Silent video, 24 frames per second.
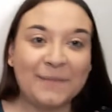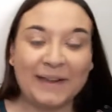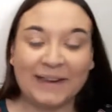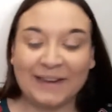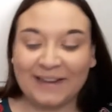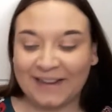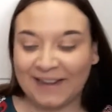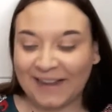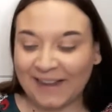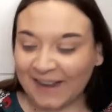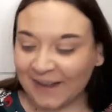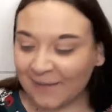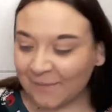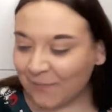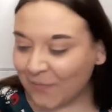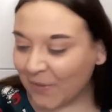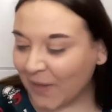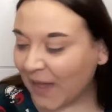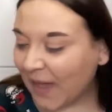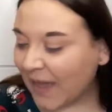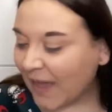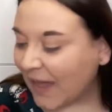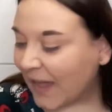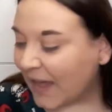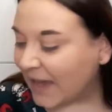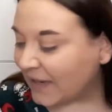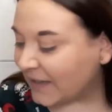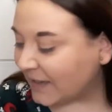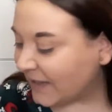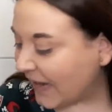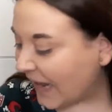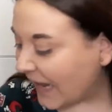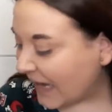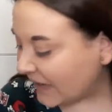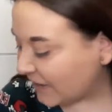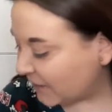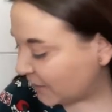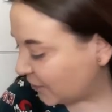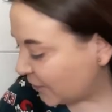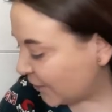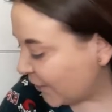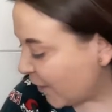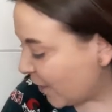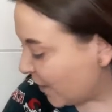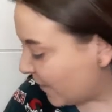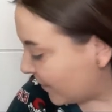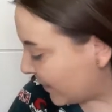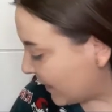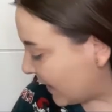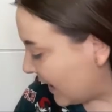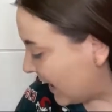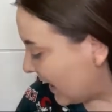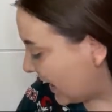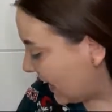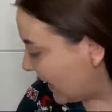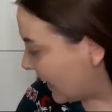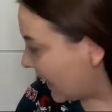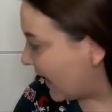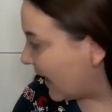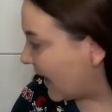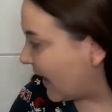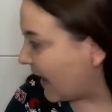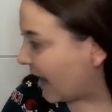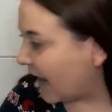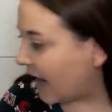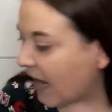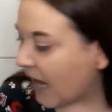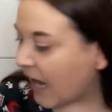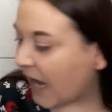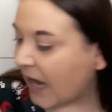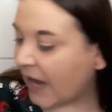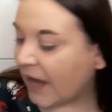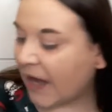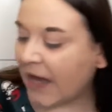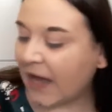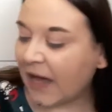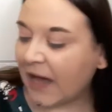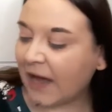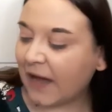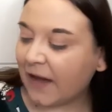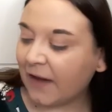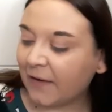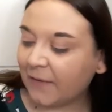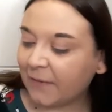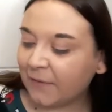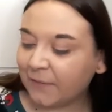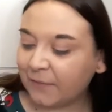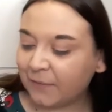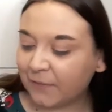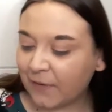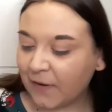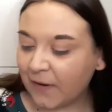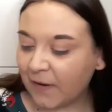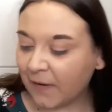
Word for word: many. Next up, I have,